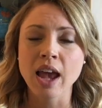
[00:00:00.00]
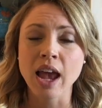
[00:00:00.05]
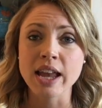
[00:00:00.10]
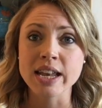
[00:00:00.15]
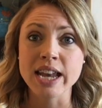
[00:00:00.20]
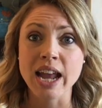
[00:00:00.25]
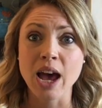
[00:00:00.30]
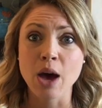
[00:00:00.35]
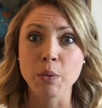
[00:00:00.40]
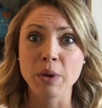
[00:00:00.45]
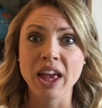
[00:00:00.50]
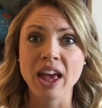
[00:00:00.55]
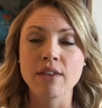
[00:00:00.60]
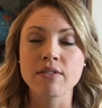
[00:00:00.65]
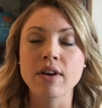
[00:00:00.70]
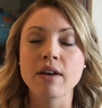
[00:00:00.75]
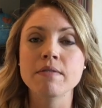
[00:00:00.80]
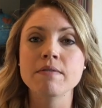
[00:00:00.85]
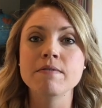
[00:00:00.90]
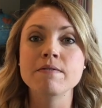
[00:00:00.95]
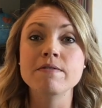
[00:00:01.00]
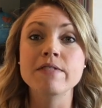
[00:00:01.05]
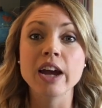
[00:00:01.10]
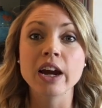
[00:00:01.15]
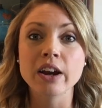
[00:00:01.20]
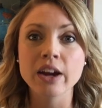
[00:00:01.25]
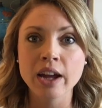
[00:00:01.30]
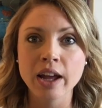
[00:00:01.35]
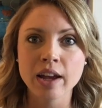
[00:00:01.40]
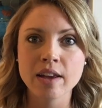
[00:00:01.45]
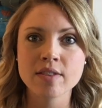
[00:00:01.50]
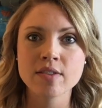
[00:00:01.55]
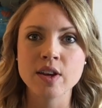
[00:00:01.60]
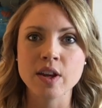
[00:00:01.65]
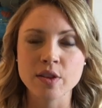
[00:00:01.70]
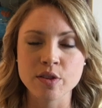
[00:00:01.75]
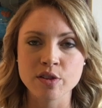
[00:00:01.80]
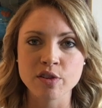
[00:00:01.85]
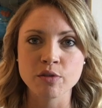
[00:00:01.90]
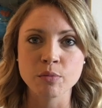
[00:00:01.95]
and now we have a very
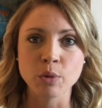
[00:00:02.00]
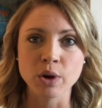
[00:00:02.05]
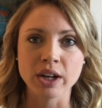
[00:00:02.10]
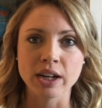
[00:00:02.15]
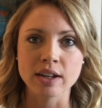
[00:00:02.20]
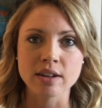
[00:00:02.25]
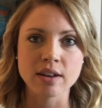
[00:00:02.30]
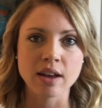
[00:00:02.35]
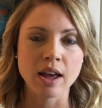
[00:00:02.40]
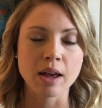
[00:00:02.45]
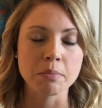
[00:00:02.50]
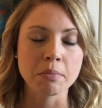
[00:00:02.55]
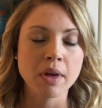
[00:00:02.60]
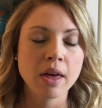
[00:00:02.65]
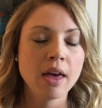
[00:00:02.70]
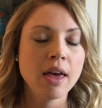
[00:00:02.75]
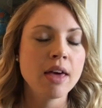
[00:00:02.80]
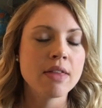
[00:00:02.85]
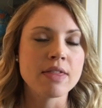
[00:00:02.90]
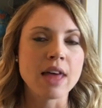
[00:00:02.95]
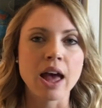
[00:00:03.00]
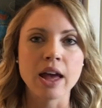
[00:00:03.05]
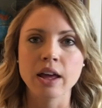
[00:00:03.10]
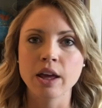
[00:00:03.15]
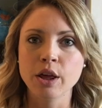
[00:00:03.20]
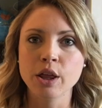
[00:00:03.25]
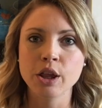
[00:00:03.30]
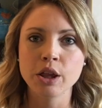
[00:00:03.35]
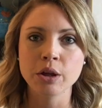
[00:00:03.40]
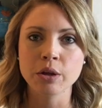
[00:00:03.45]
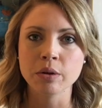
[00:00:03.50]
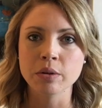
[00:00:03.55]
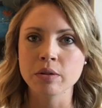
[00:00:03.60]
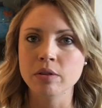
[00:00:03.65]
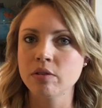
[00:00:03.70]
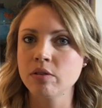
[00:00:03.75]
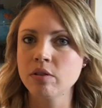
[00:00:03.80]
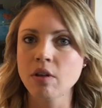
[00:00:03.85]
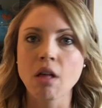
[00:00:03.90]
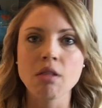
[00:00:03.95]
extensive morning time that
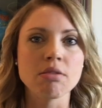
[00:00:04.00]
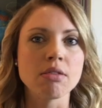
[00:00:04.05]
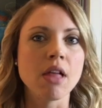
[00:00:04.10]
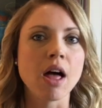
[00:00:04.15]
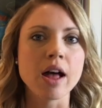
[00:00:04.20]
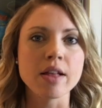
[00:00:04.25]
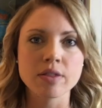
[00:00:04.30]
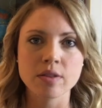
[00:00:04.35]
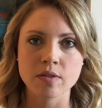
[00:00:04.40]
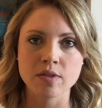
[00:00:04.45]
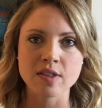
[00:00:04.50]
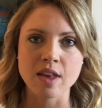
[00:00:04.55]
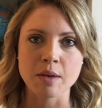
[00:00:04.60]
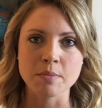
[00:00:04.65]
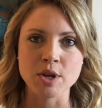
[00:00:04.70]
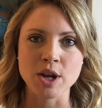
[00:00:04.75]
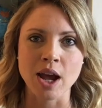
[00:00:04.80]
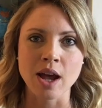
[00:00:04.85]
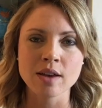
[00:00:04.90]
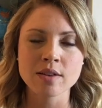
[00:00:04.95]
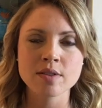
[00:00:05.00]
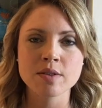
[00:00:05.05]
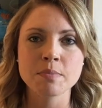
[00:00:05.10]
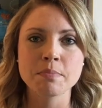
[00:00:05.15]
includes lots of subjects.